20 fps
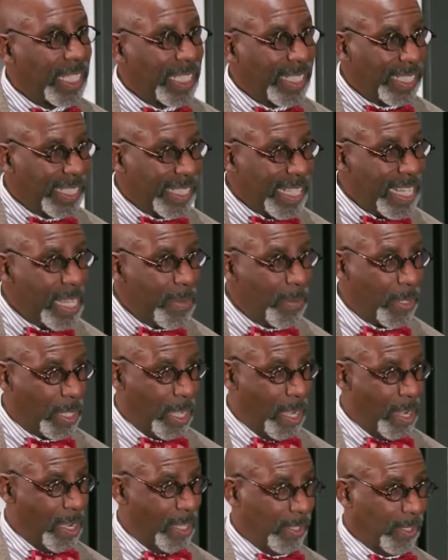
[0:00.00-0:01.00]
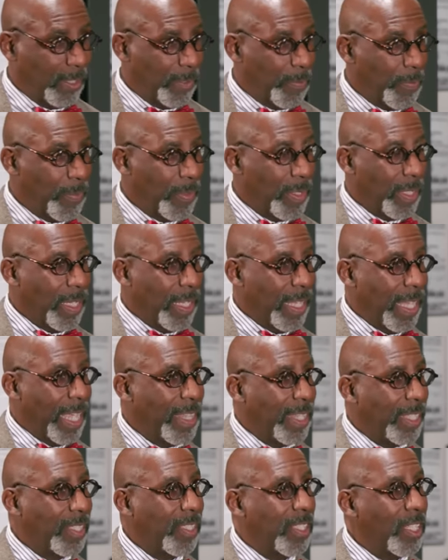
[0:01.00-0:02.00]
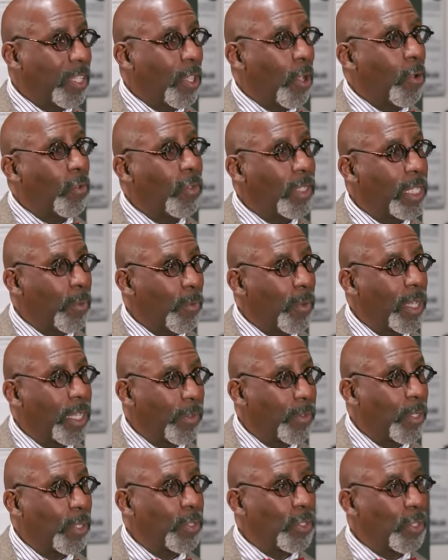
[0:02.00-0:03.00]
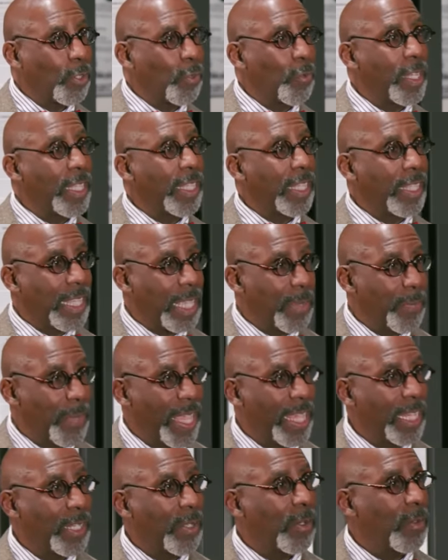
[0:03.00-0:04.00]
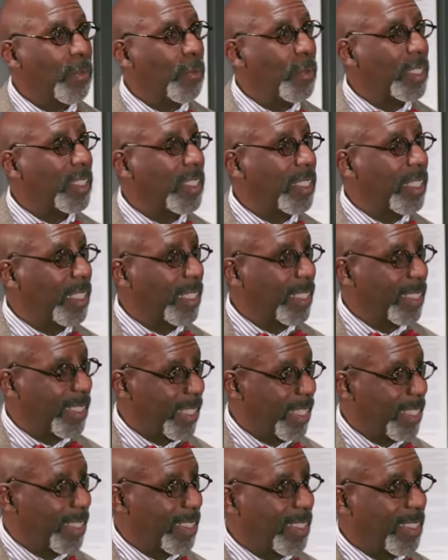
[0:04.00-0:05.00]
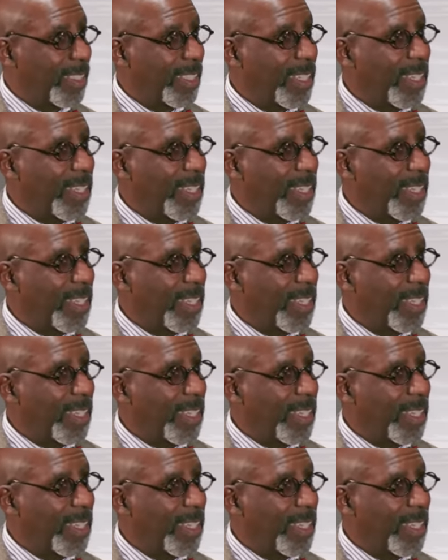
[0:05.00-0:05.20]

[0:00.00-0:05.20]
steam cars, and this is the only one of those three that they made which still exists.